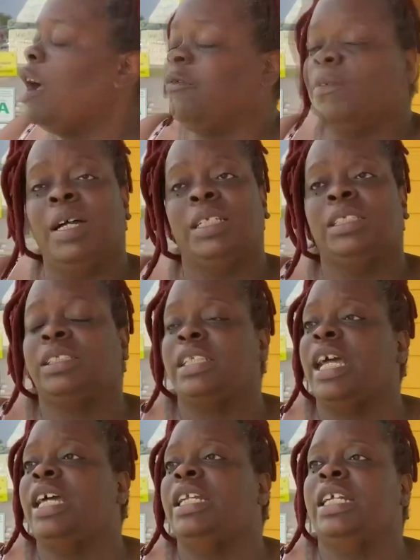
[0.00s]
from my
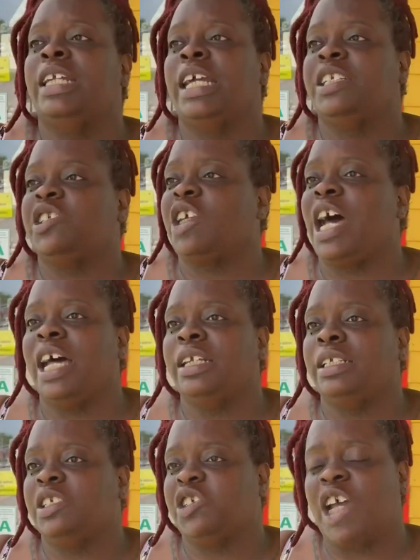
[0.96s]
understanding, they shot,
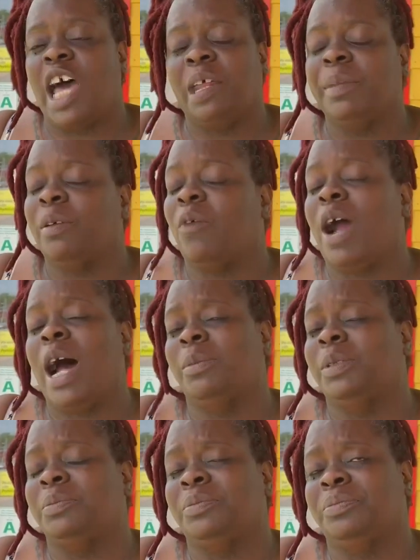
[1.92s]
shot him and robbed
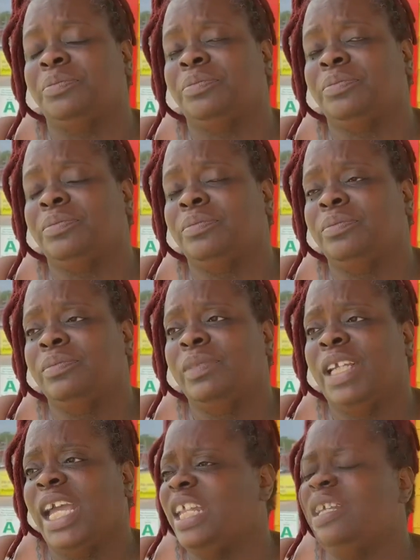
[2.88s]
him.
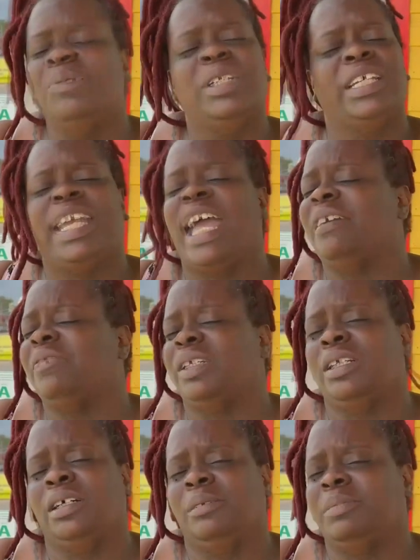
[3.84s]
And he would have gave it
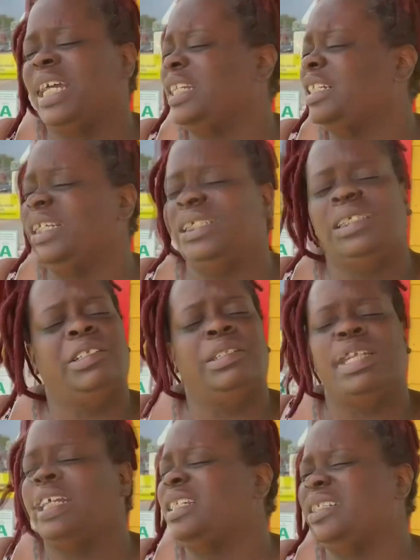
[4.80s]
up. They didn't need to.
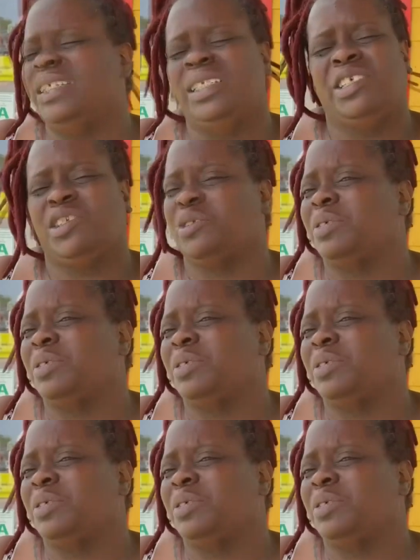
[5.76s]
They didn't need to shoot